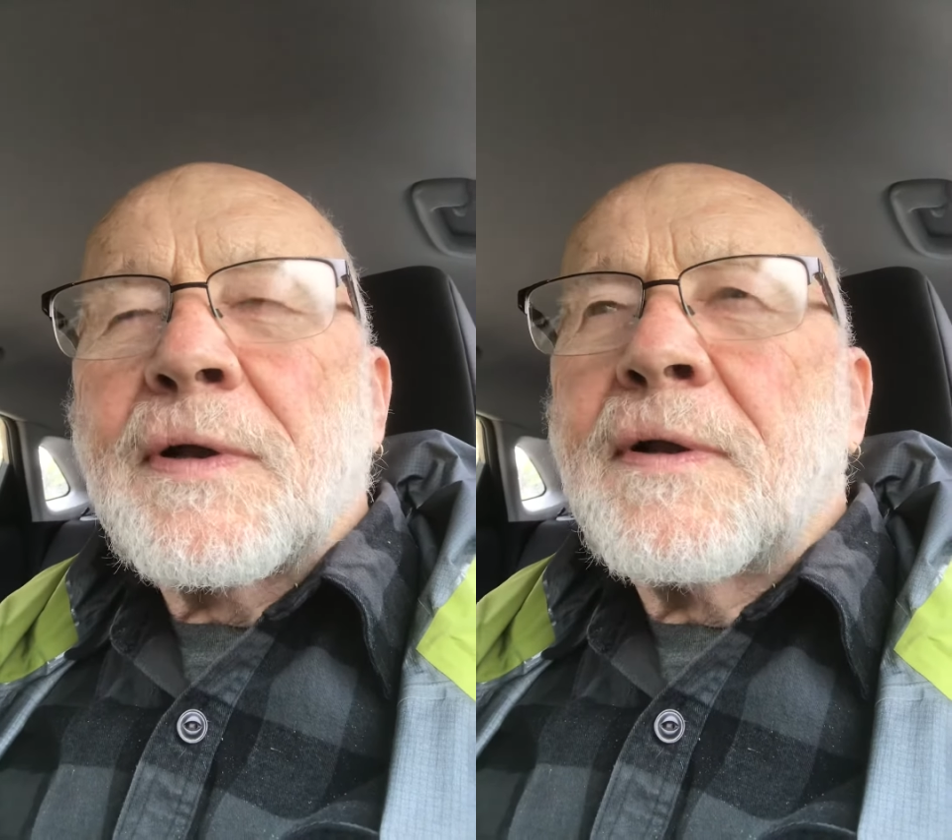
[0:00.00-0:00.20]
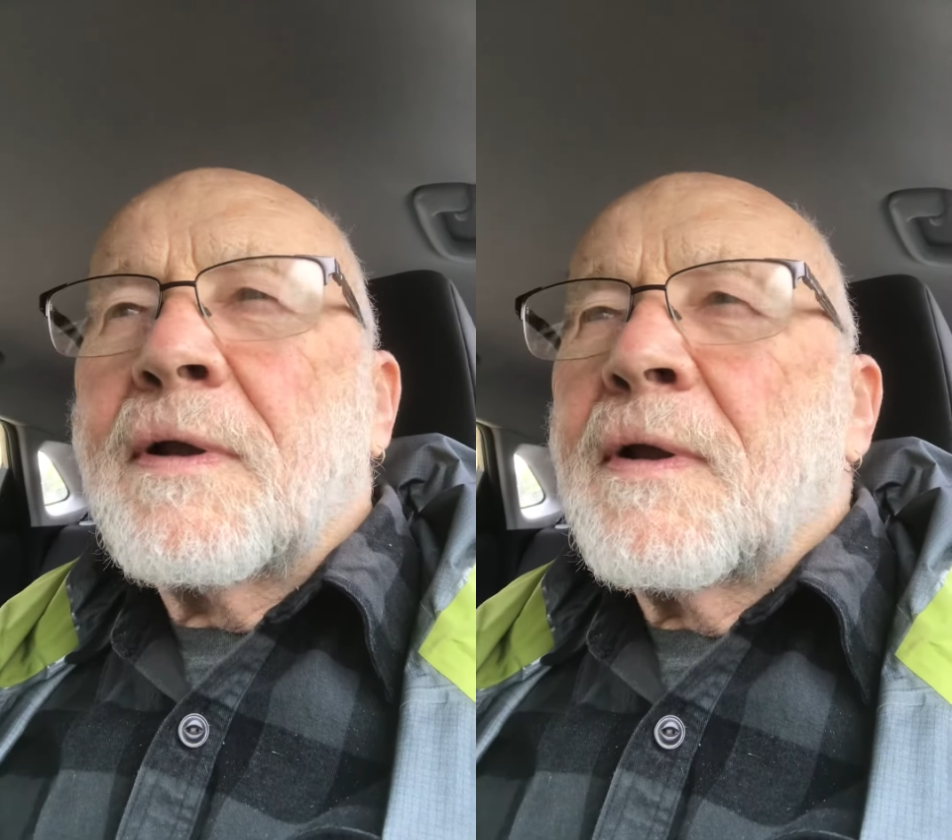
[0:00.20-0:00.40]

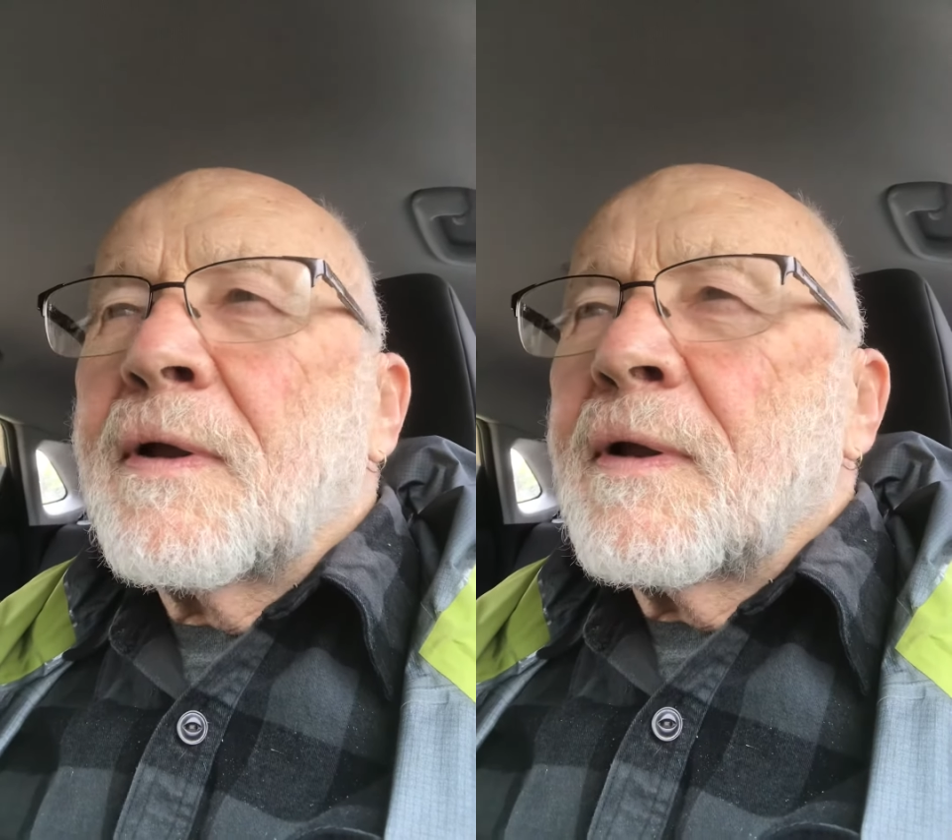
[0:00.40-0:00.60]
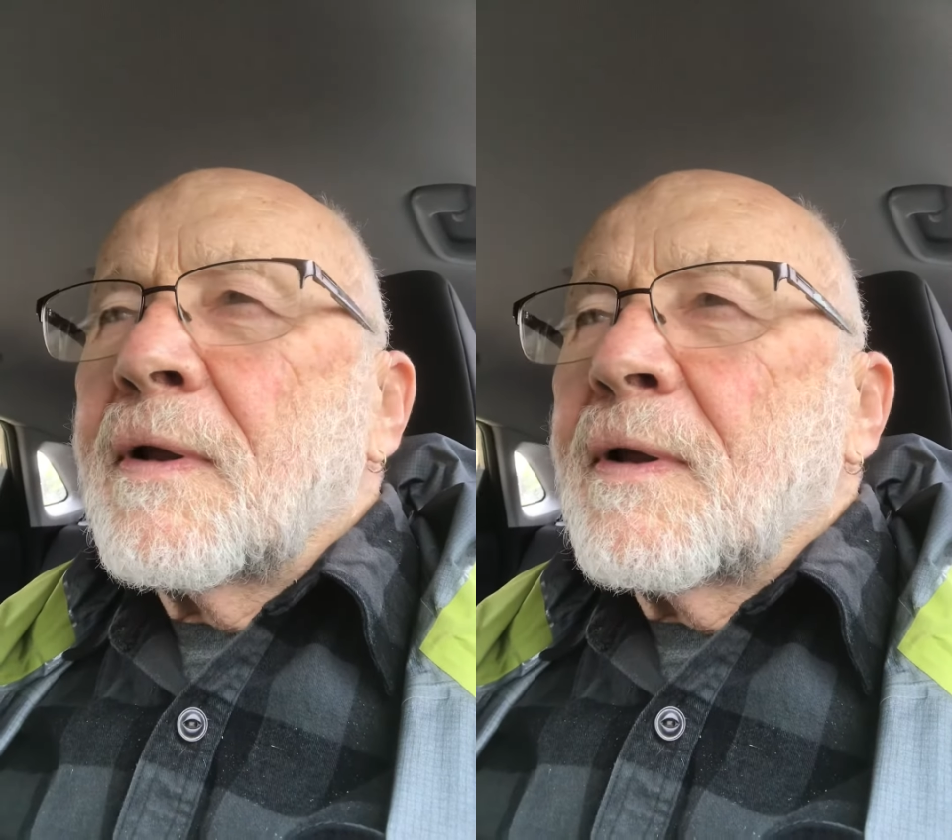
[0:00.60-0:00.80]
and
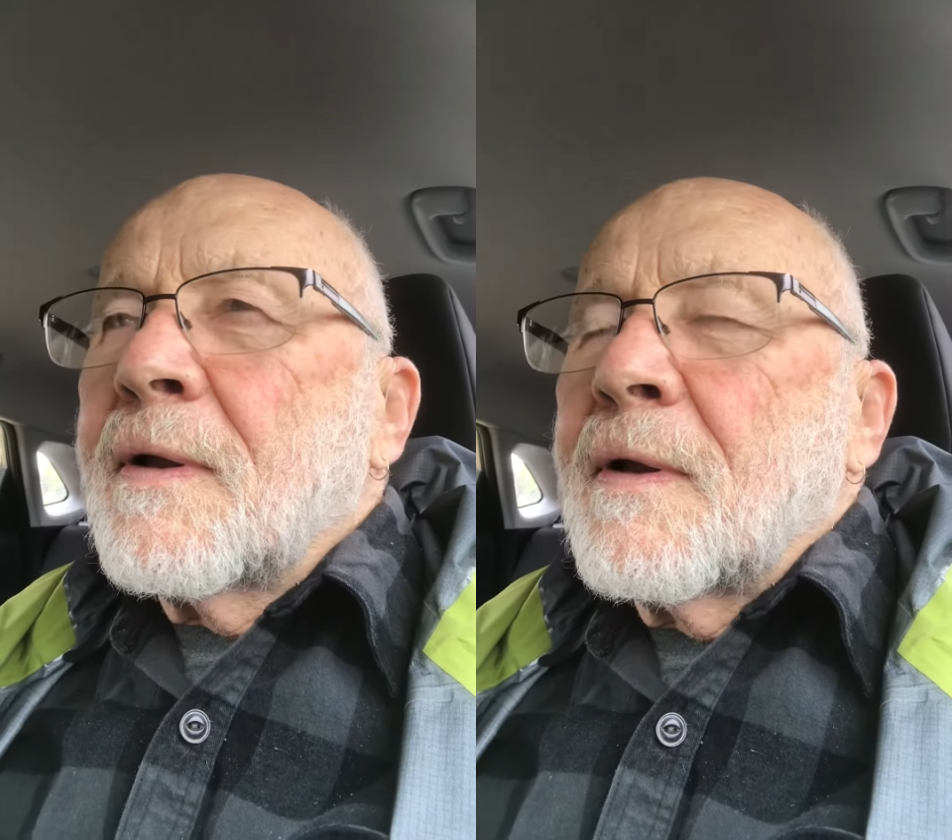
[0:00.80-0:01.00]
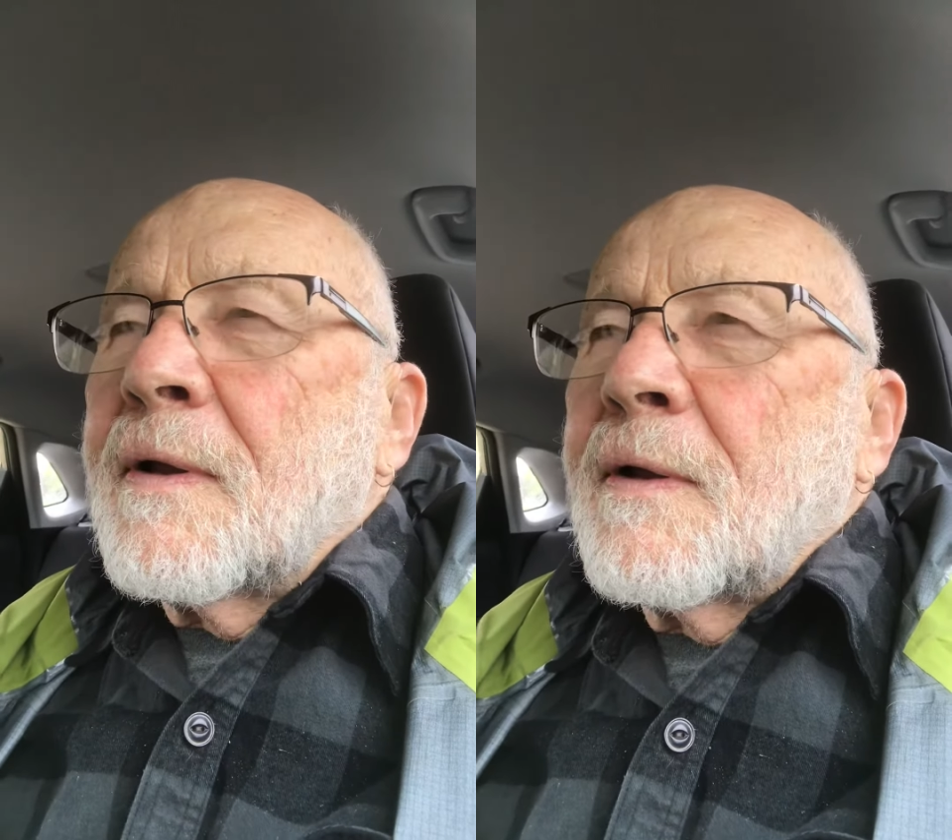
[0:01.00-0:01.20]

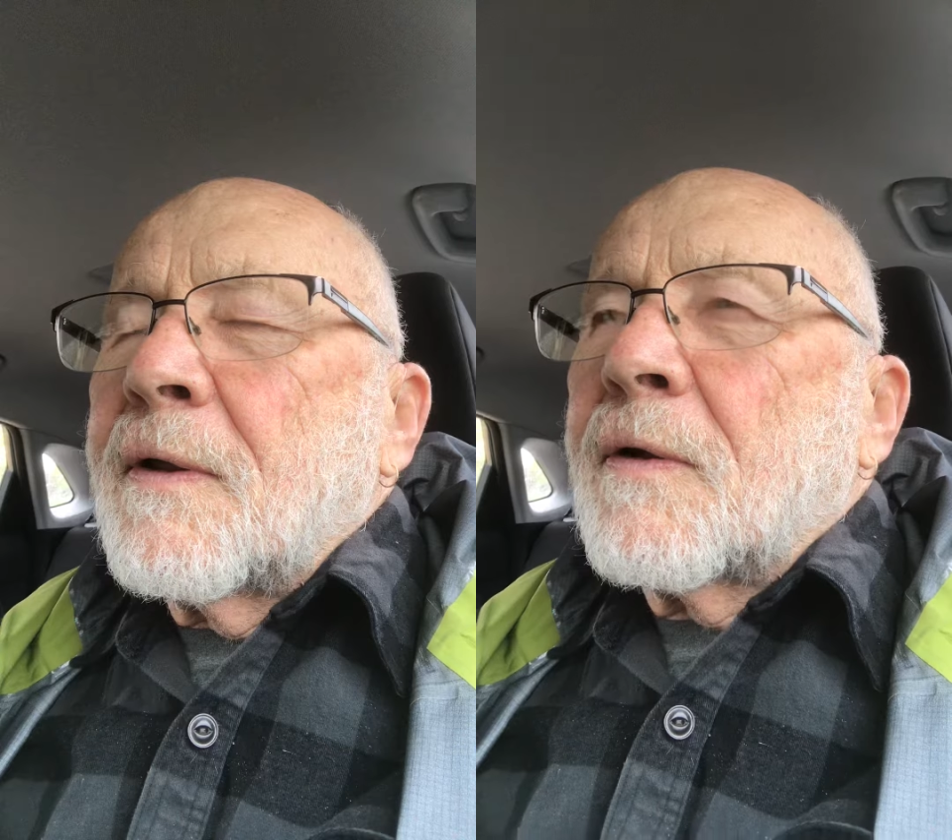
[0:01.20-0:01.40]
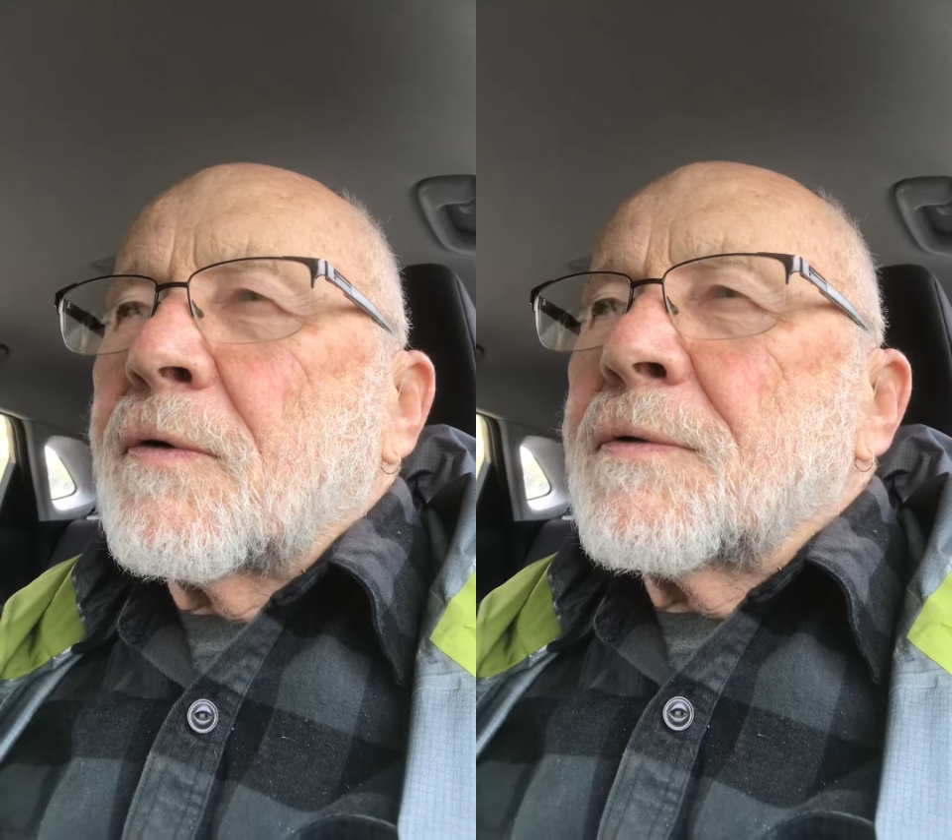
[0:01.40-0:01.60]

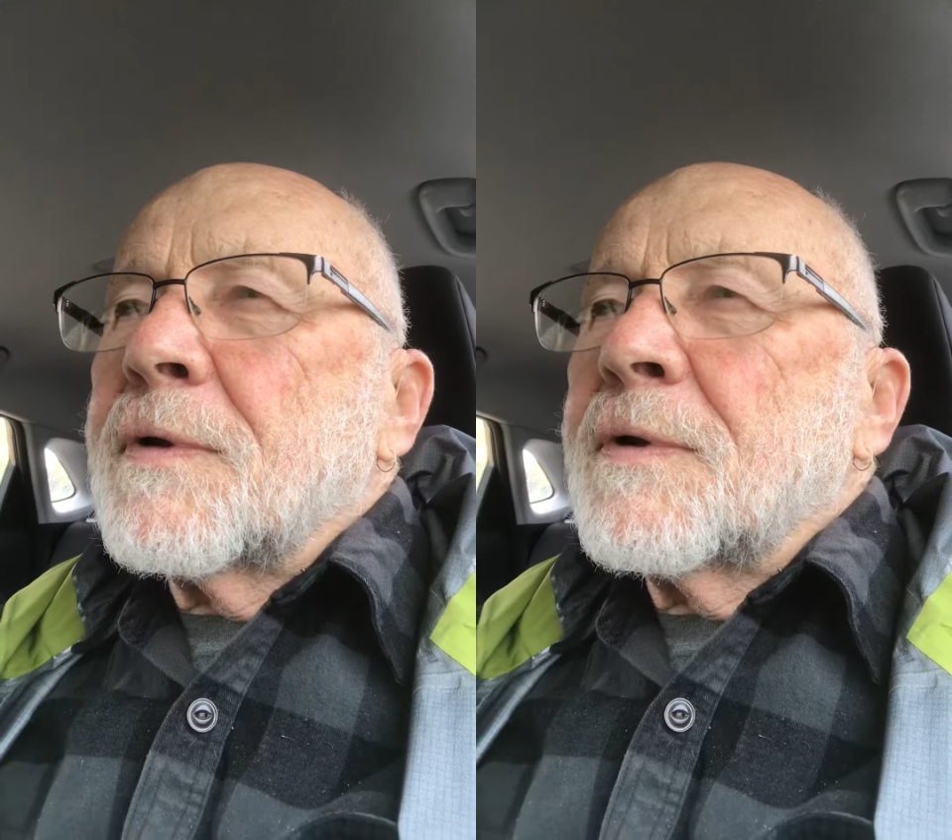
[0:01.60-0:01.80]
you know,